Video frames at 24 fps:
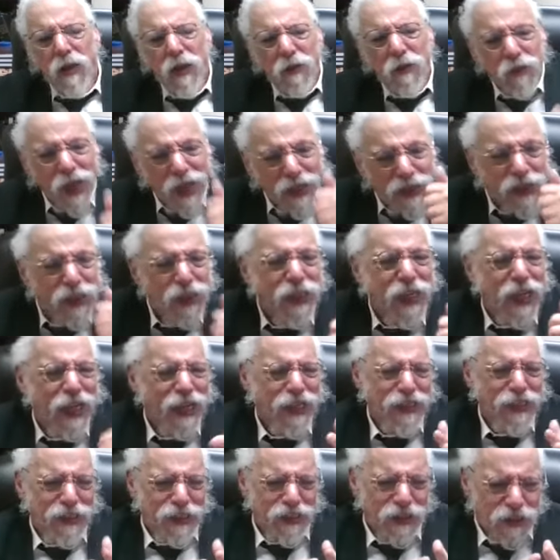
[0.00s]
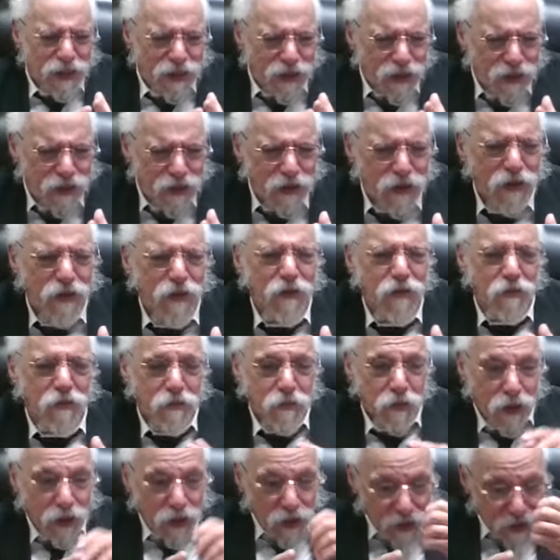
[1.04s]
If that's the case,
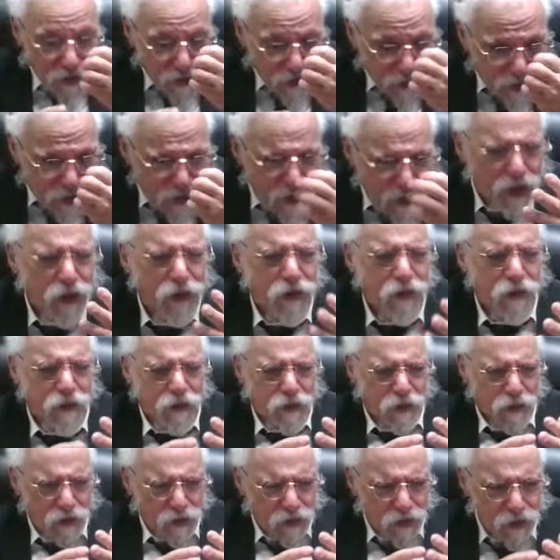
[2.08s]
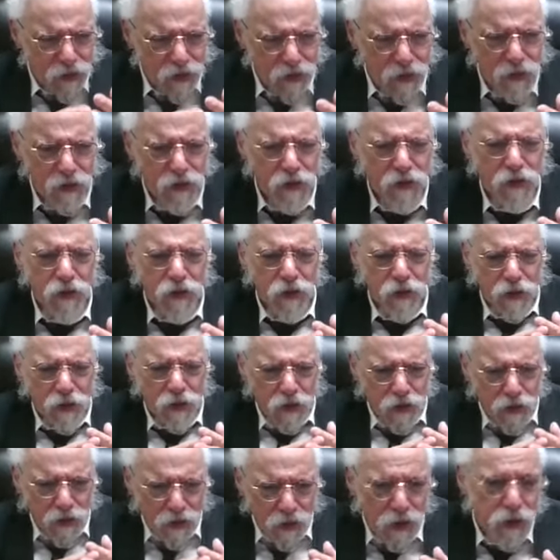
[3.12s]
we can understand,
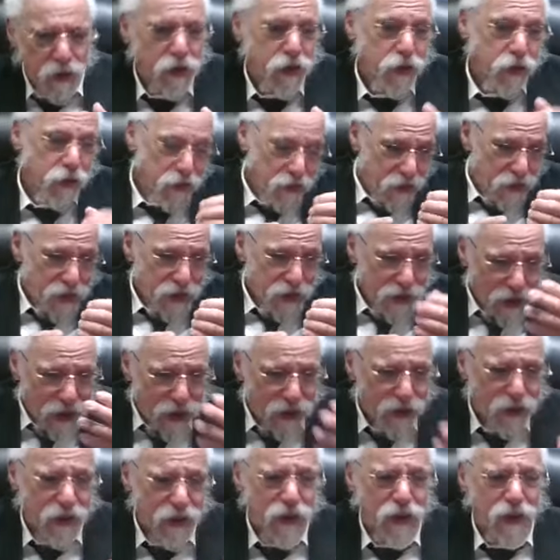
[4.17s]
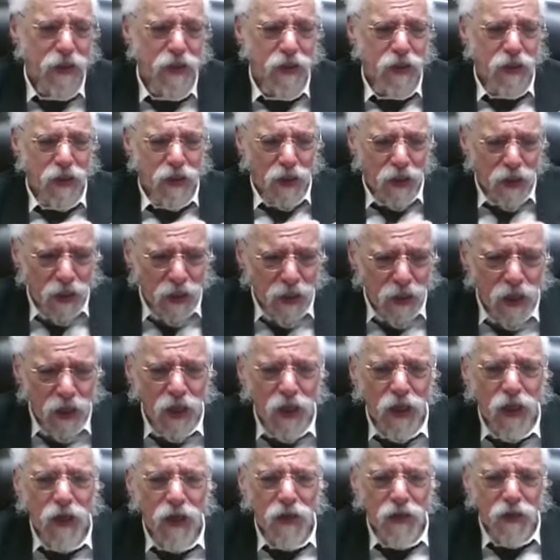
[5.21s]
in a certain sense,
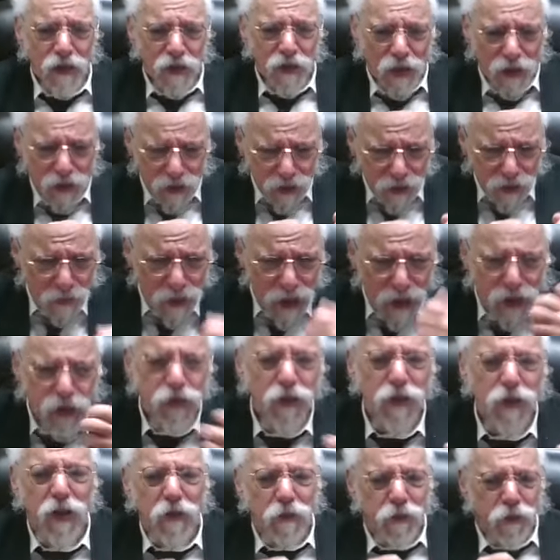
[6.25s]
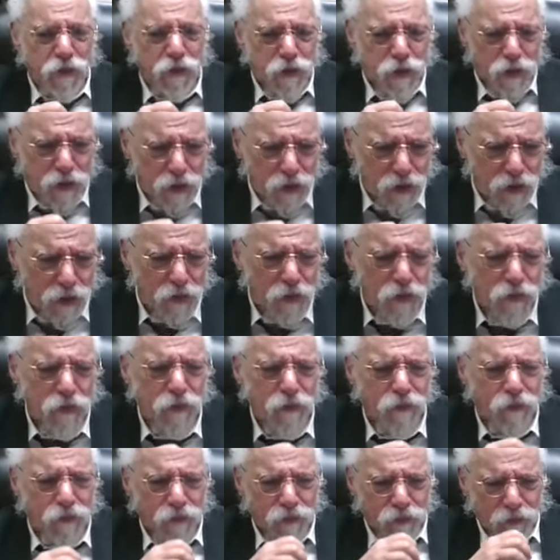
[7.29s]
that there's a major difference between the two
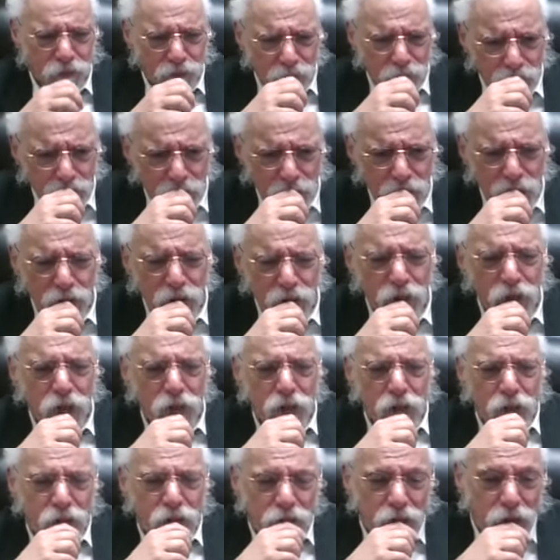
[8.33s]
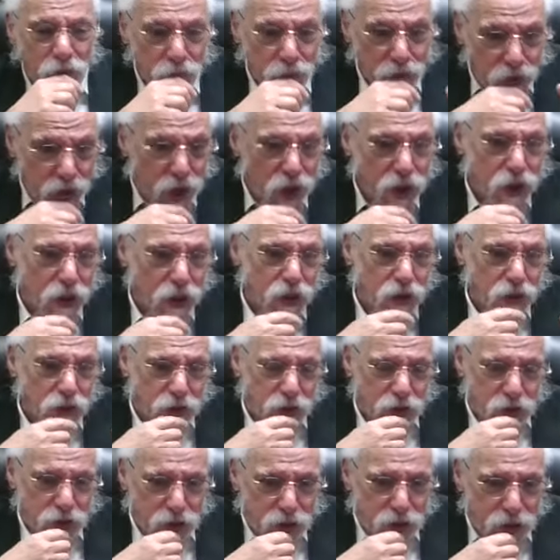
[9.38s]
that malacha
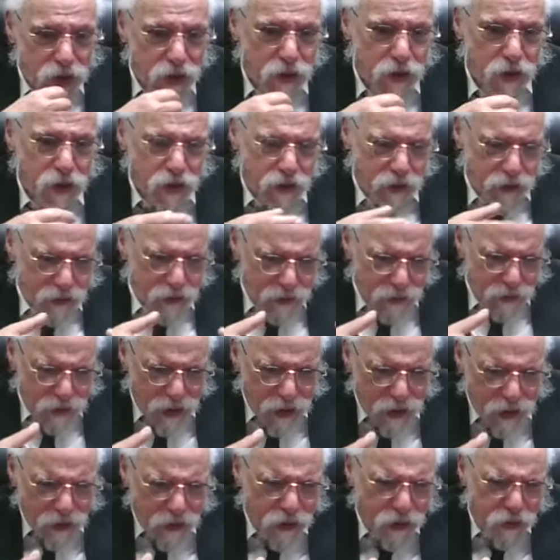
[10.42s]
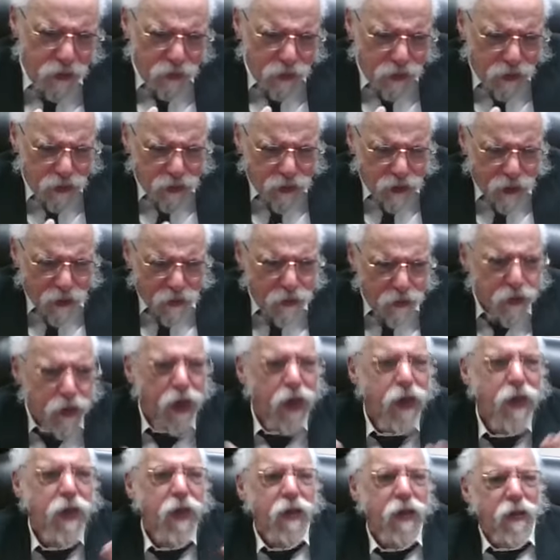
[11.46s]
has to do with
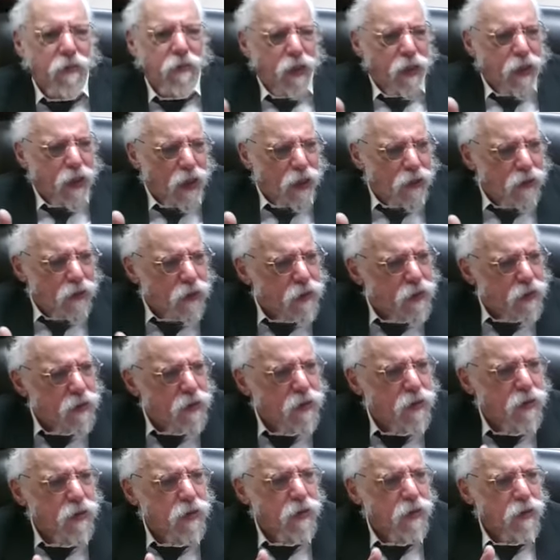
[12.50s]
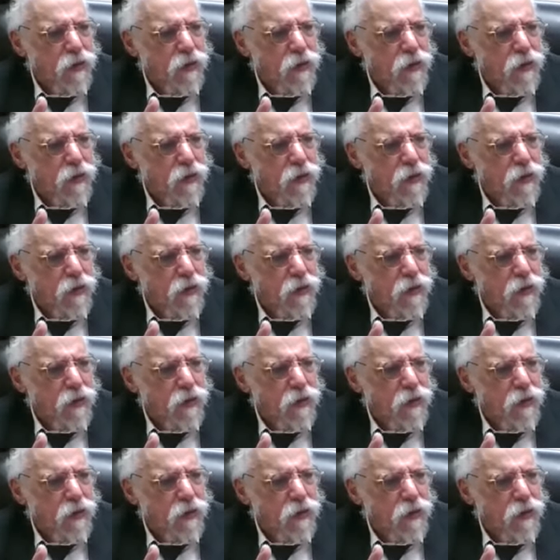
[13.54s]
creating the mechanis.